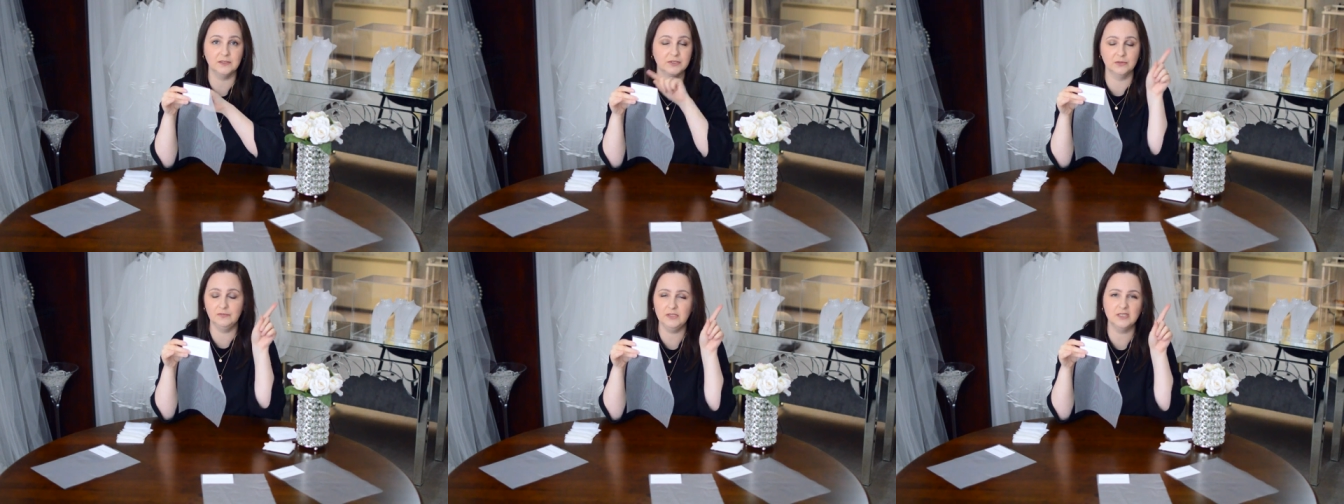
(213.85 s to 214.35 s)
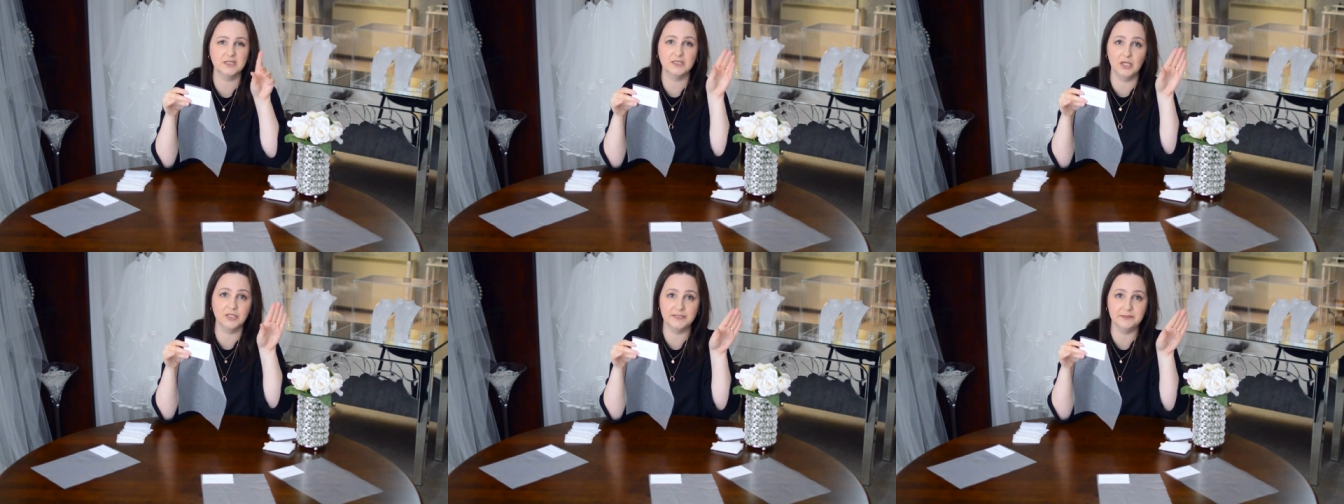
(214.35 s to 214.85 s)
So if you just
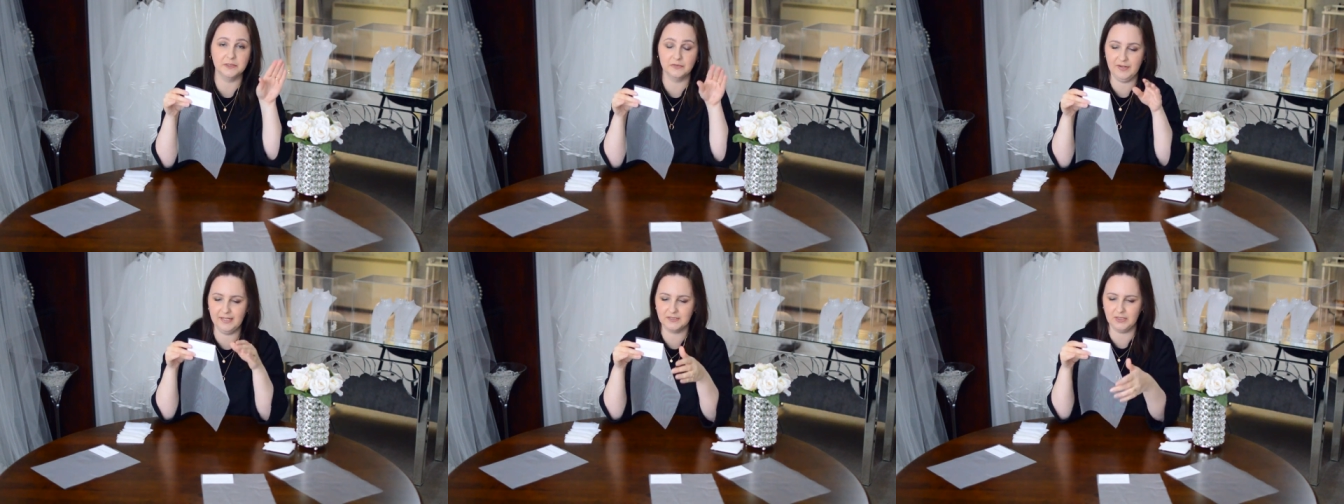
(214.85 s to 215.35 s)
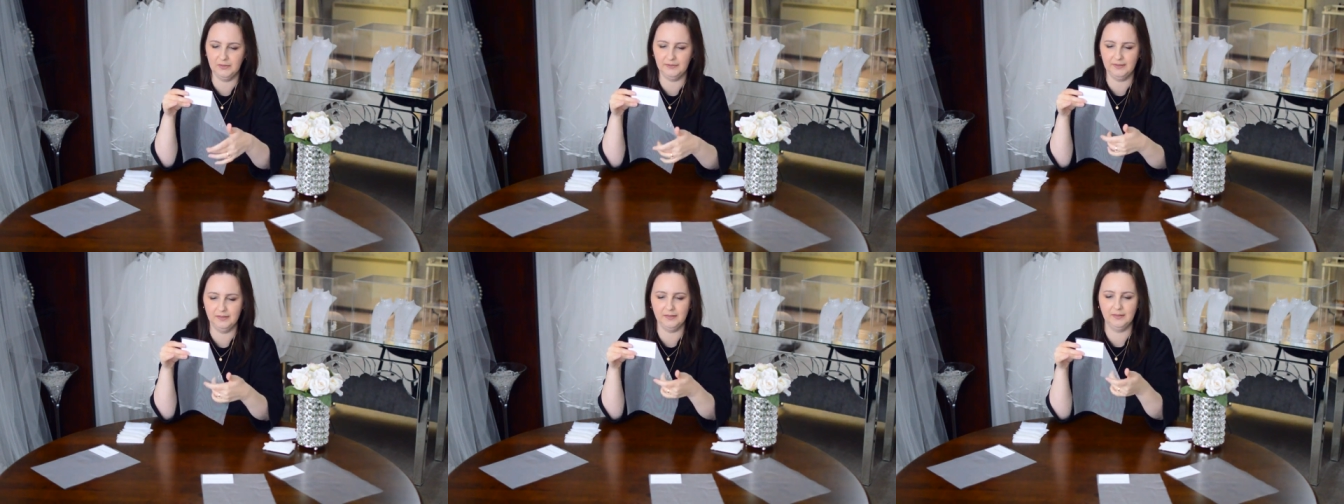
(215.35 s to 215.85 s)
search Silk Effect on
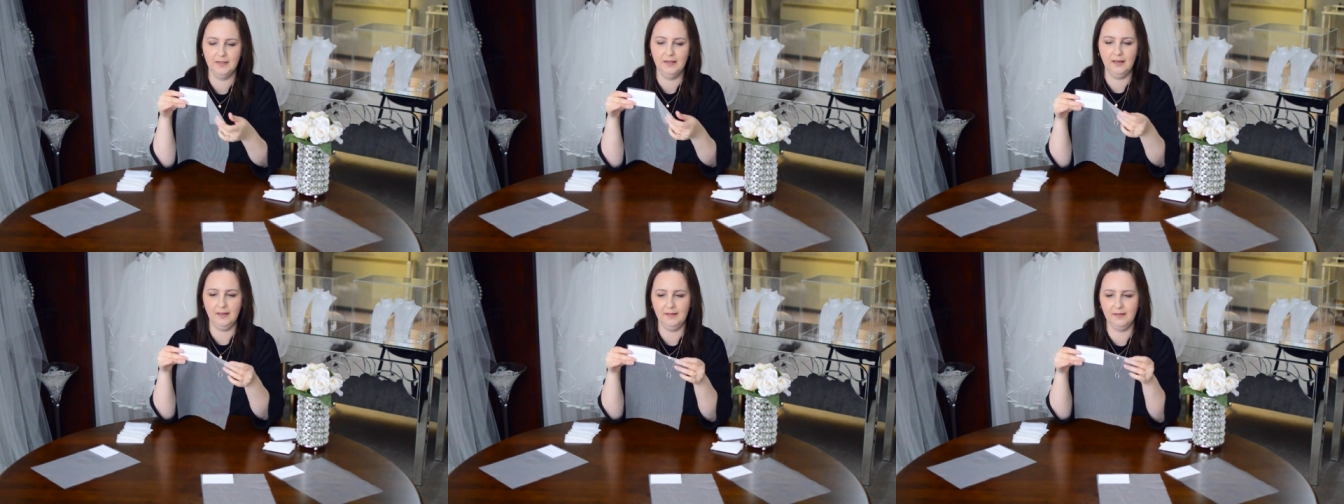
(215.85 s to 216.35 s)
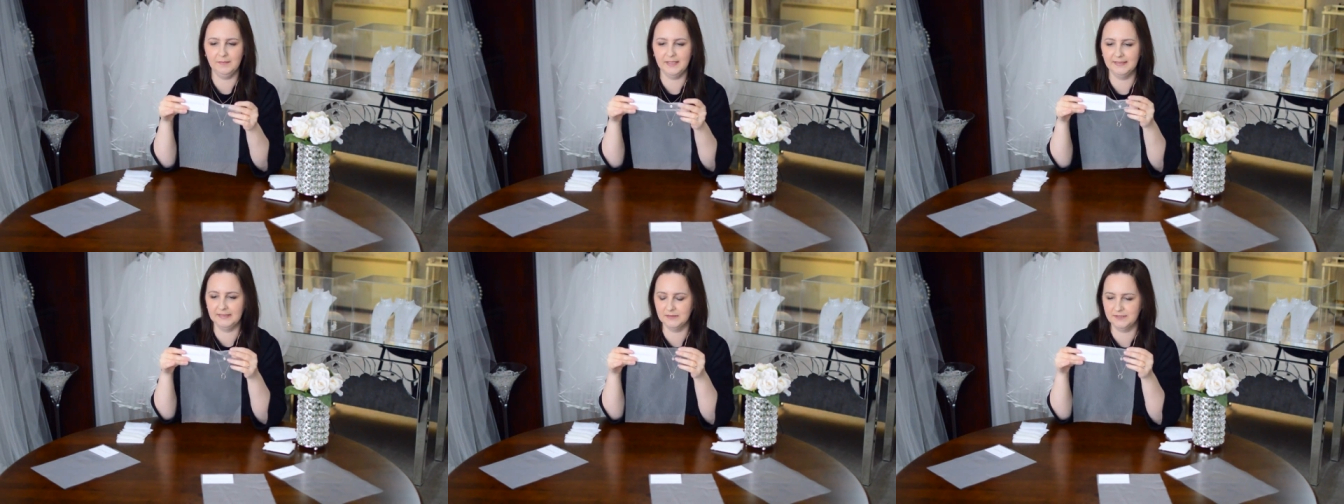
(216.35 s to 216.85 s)
the in
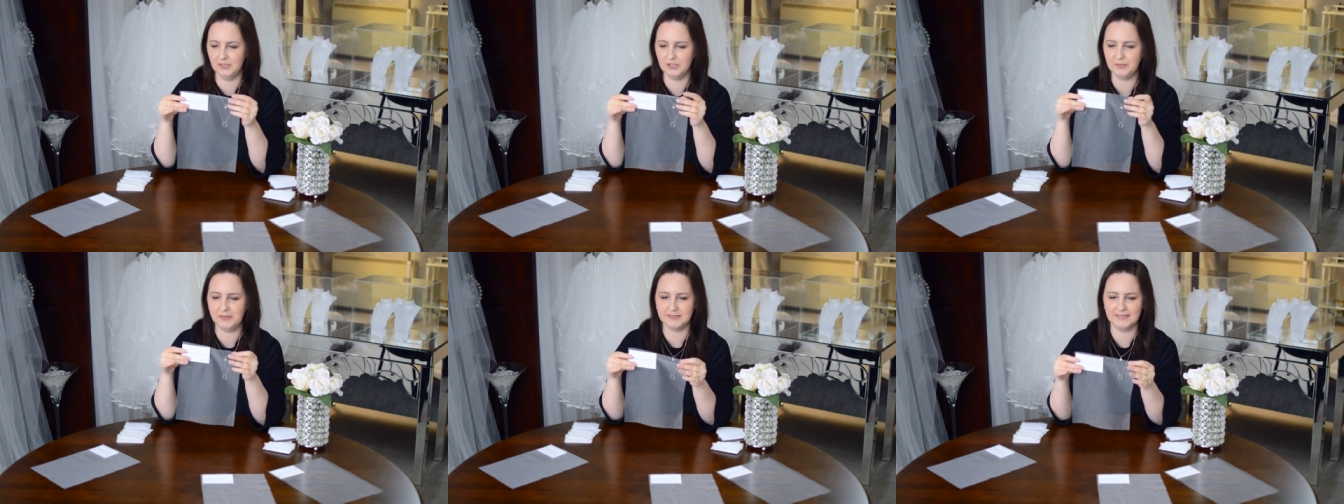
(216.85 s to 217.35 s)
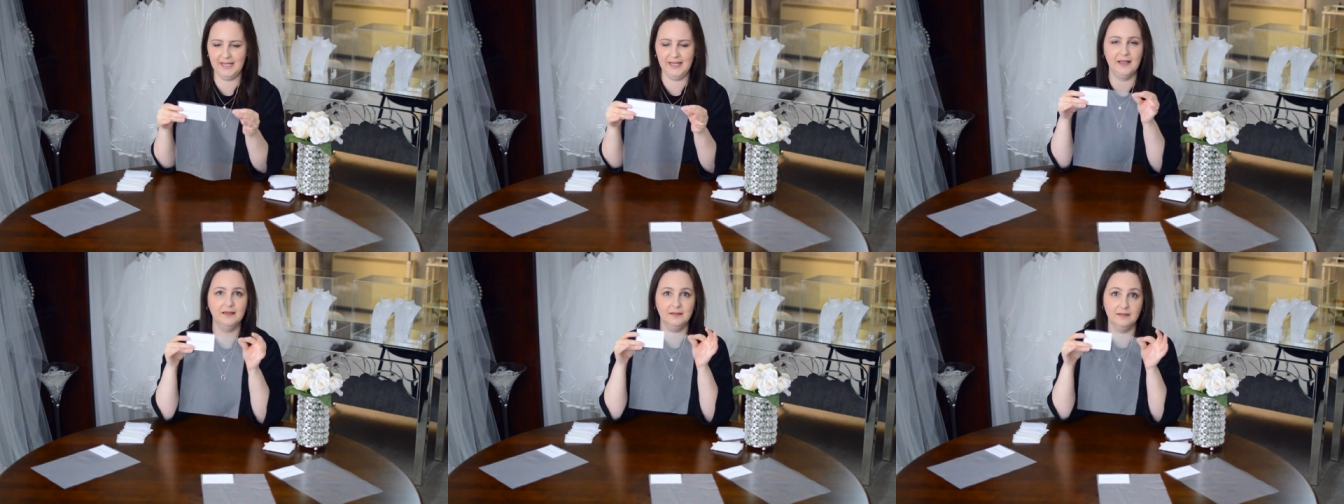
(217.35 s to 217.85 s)
the little search box
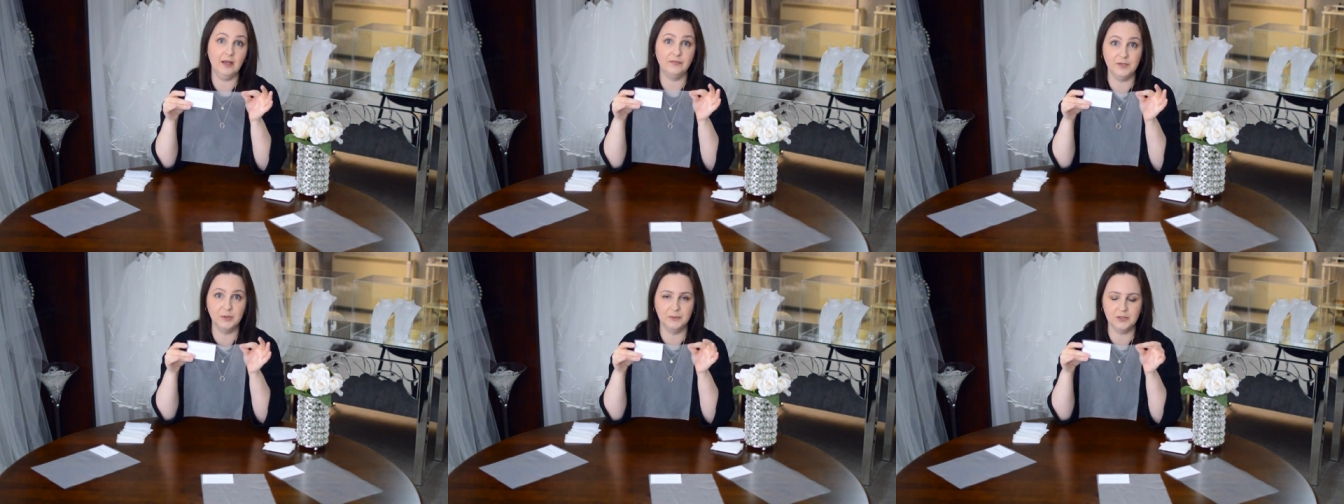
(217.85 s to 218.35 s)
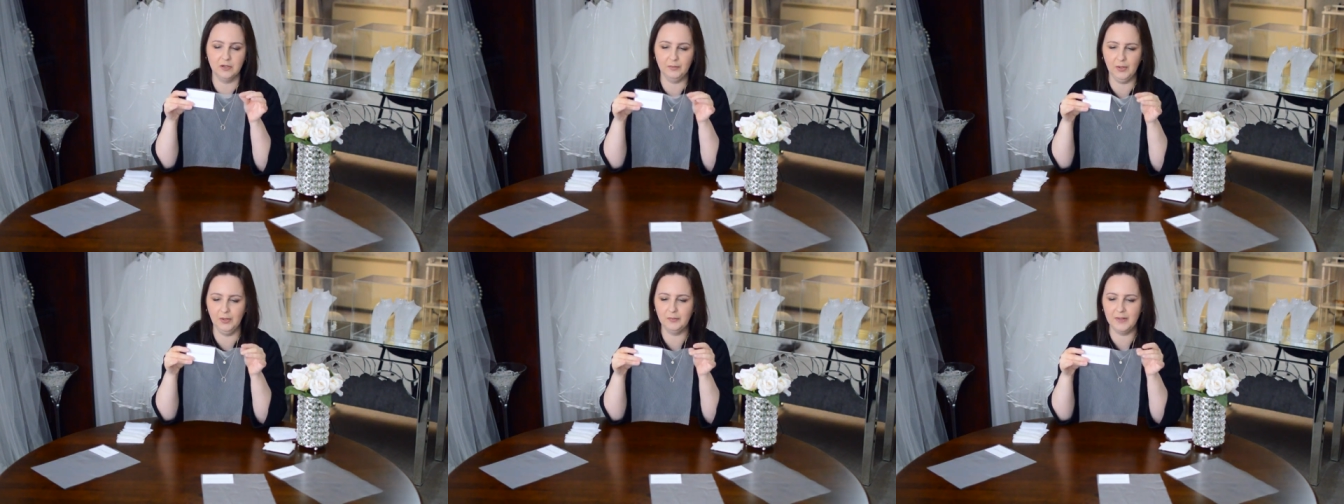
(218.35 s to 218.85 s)
there, a few will come
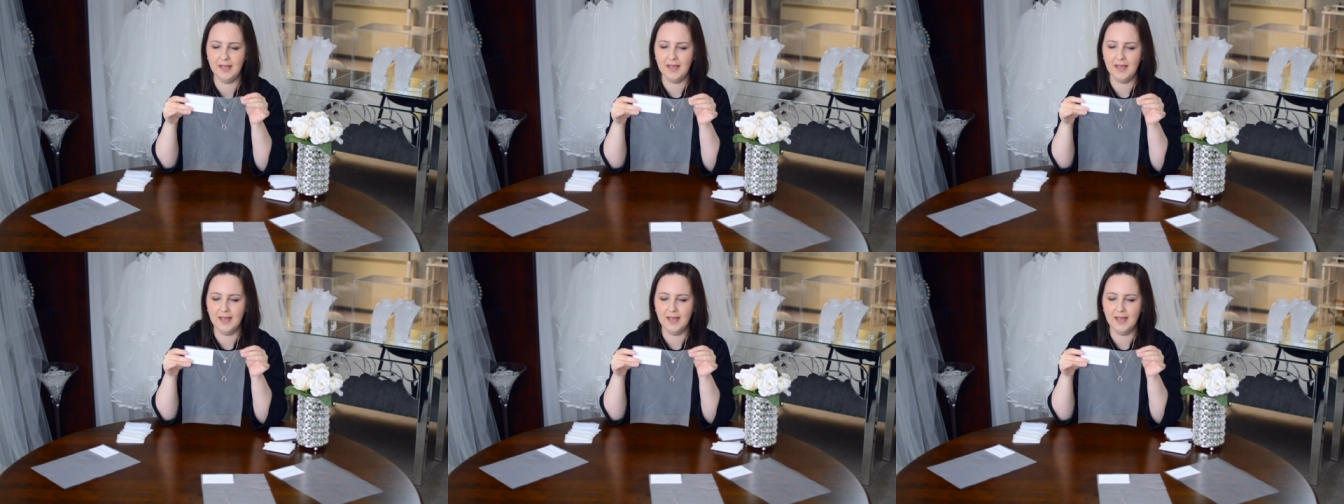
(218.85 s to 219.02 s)
up.